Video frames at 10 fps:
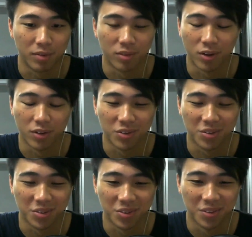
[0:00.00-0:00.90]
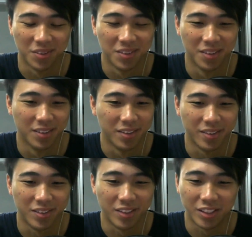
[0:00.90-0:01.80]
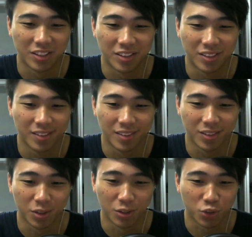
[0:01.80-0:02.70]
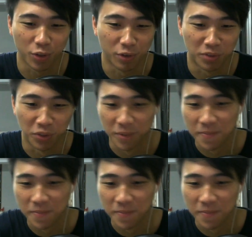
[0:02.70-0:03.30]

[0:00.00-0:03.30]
if not, you're just gonna throw your phone.